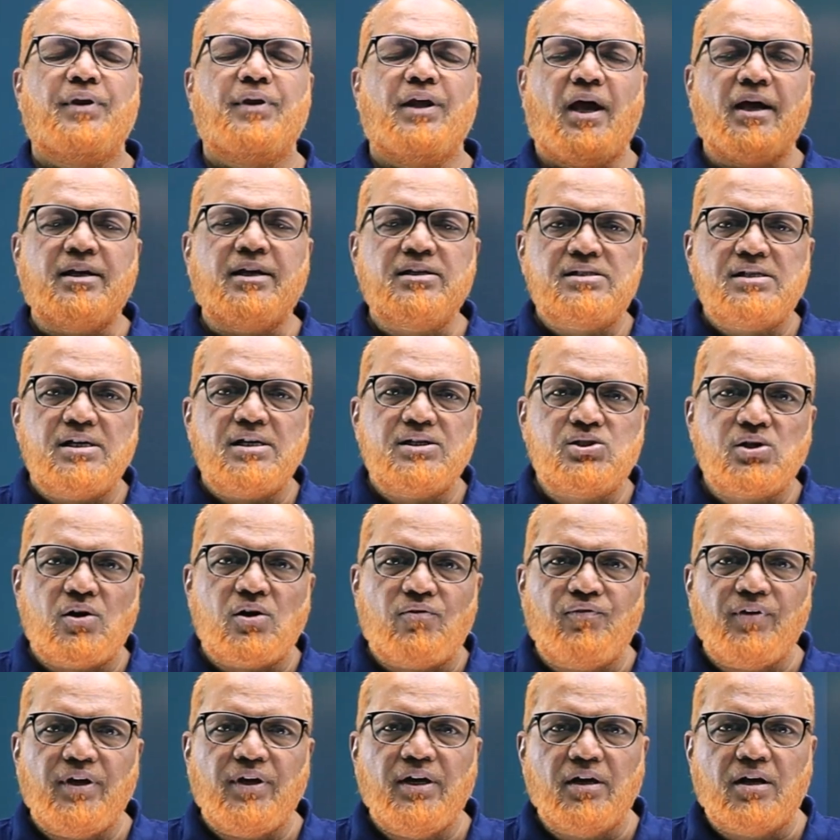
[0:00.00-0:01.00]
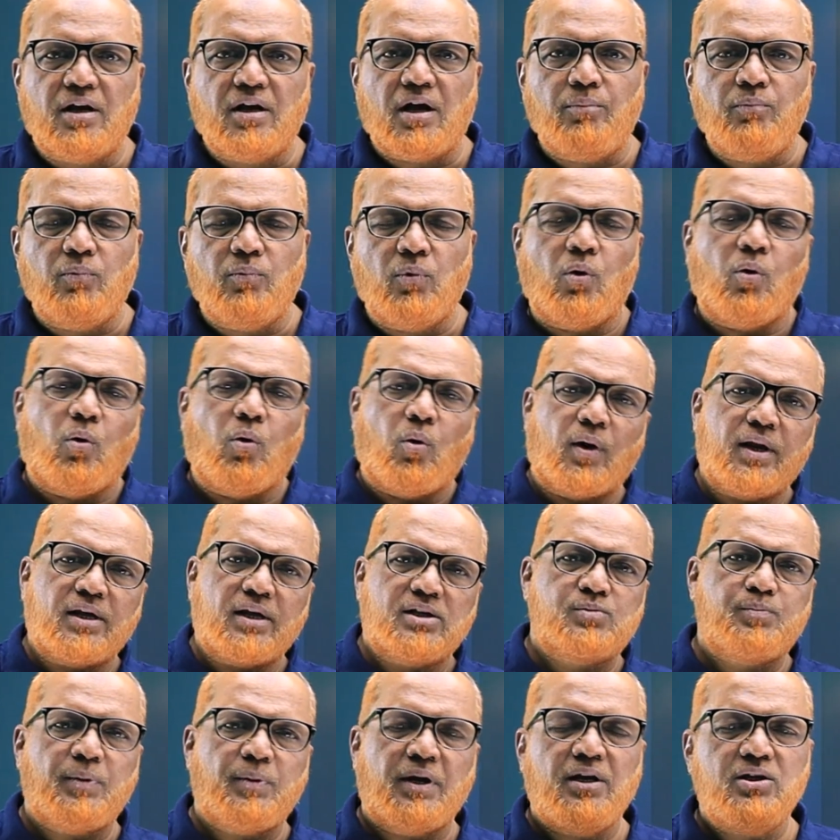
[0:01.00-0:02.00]
excess of income or
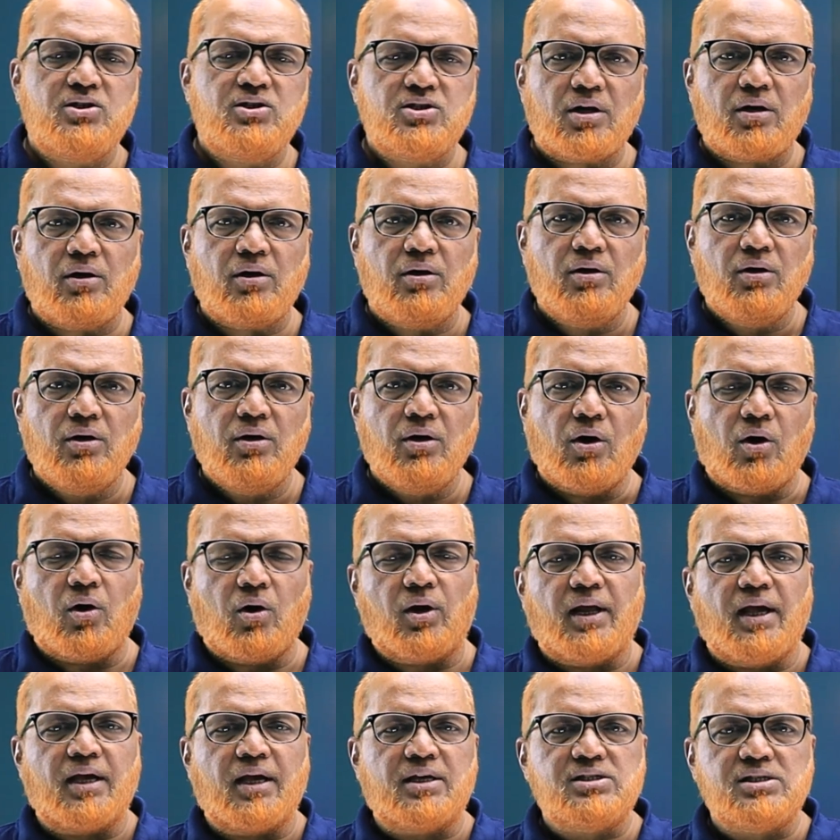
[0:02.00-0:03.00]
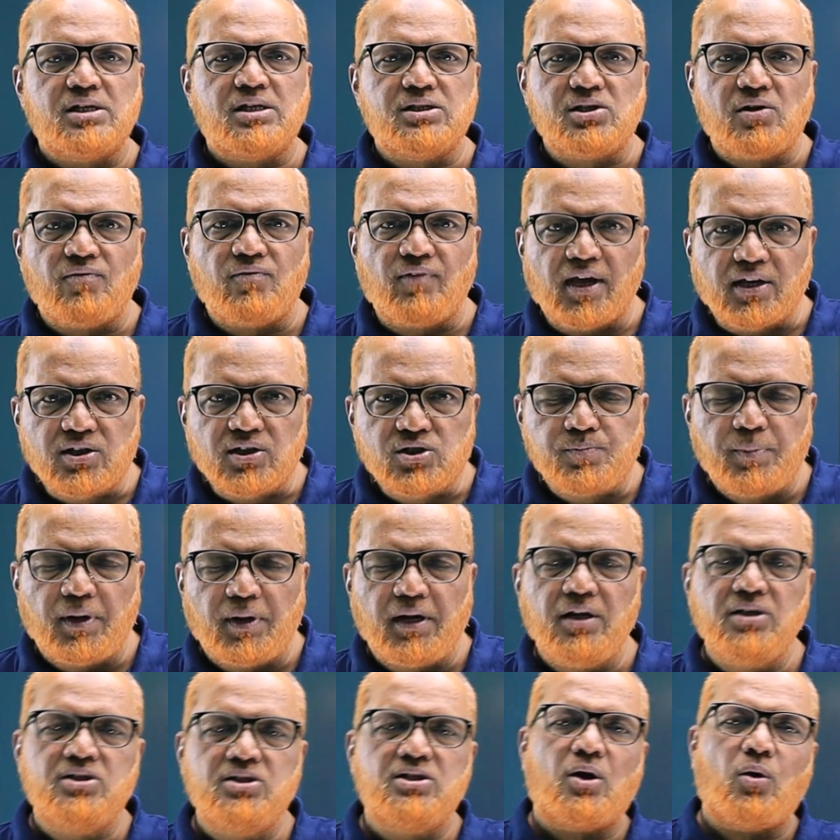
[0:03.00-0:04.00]
expenditure, or excess of
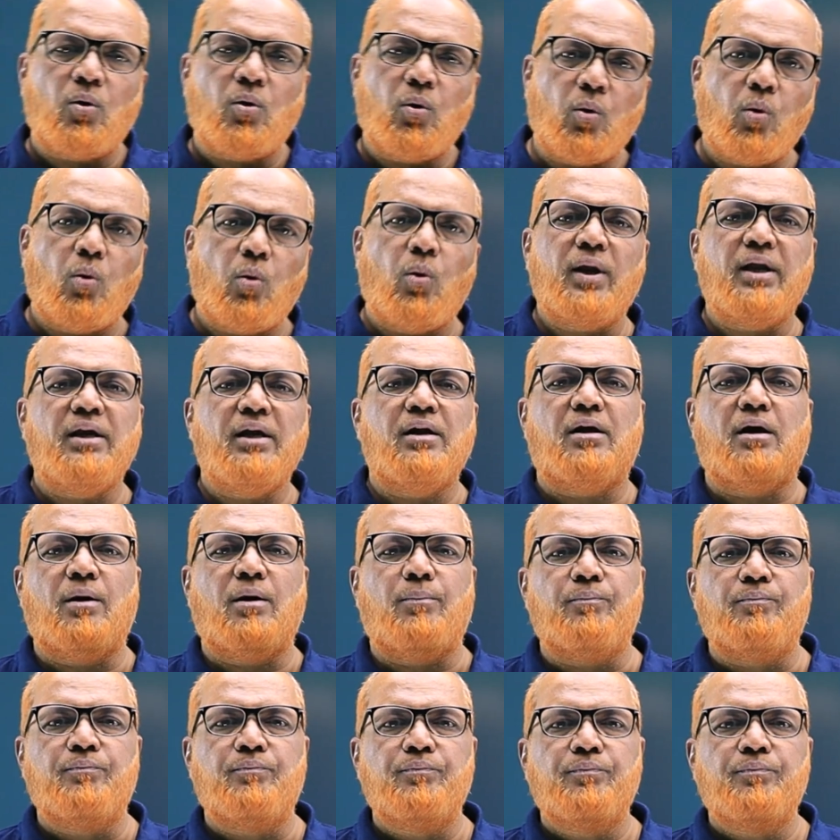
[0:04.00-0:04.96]
expenditure or income.